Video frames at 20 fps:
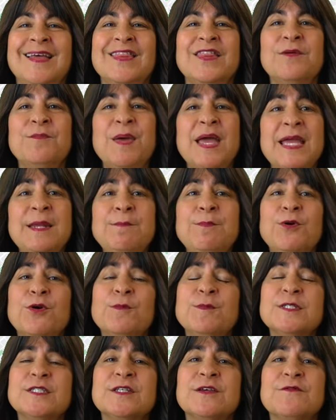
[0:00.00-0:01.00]
The main
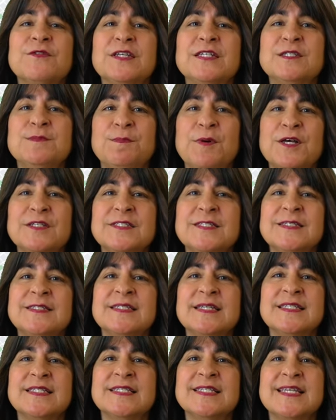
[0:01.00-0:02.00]
purpose of these buses
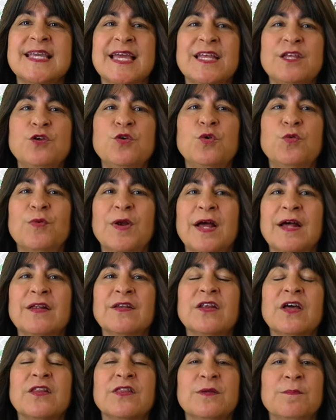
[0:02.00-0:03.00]
is to get you around
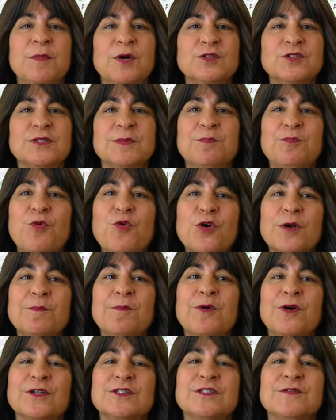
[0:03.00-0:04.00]
the most important
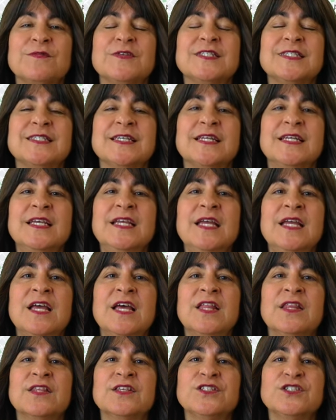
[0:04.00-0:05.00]
parts of the city,
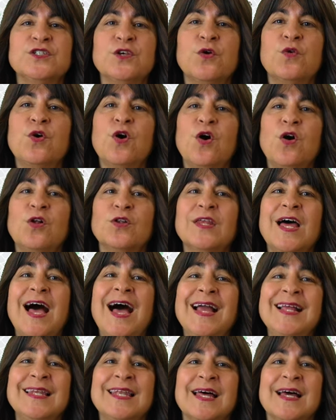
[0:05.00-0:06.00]
the so-called
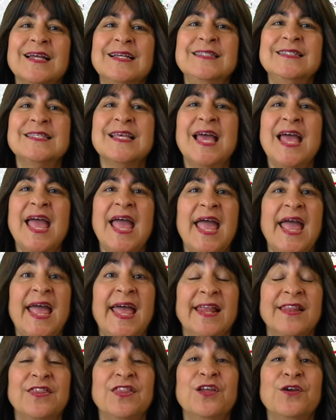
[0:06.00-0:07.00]
highlights,
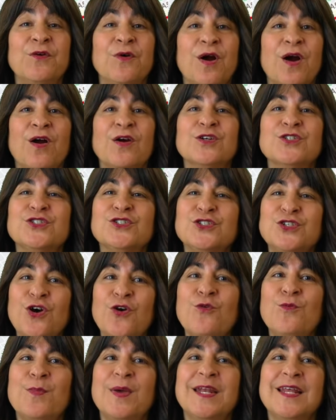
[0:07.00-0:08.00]
and there are
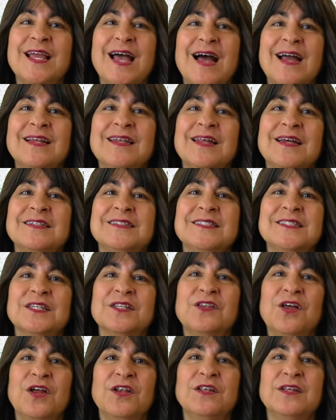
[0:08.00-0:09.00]
so many highlights in
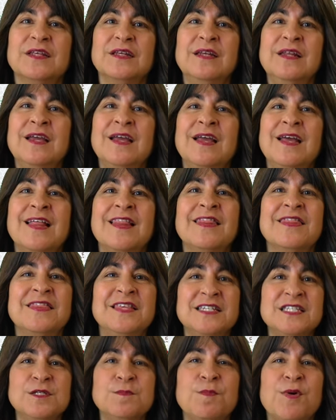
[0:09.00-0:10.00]
London.
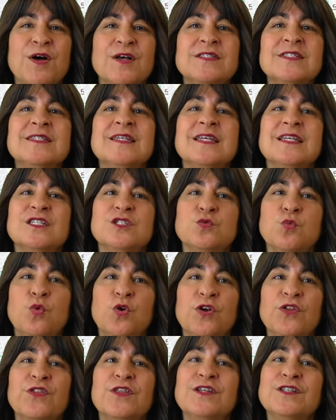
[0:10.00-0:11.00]
This bus is
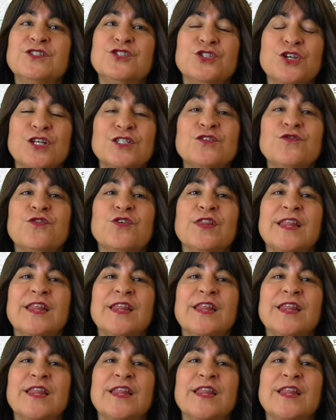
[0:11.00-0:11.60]
worth it just for